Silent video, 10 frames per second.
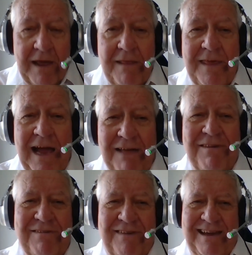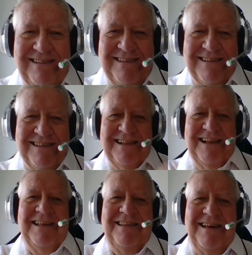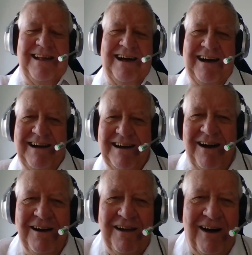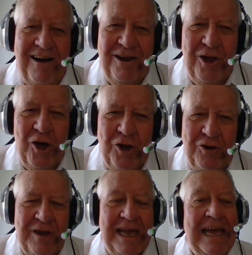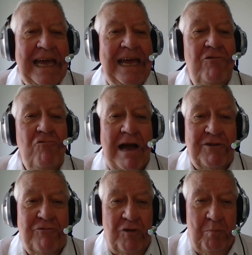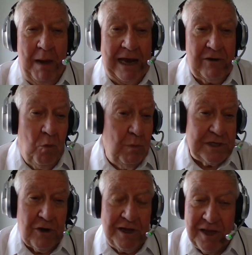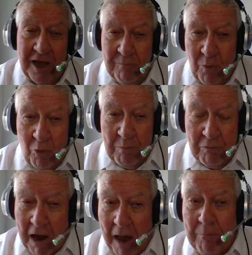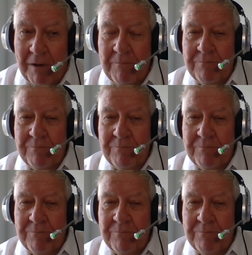the other thing that I learned in retrospect and wish I'd done more prep